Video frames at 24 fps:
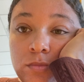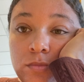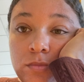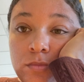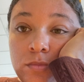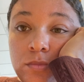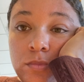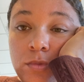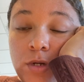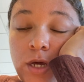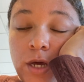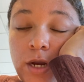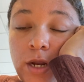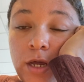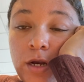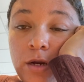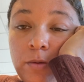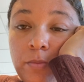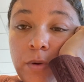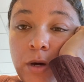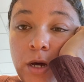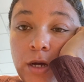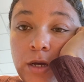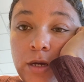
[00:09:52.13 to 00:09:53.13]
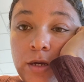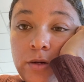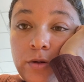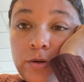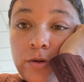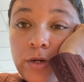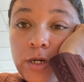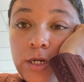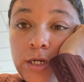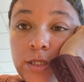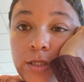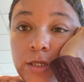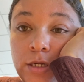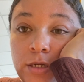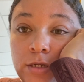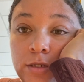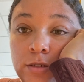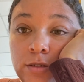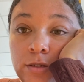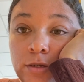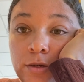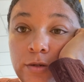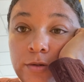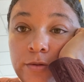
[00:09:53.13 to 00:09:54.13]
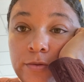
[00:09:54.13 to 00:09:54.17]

I'm not out of pocket or anything, so.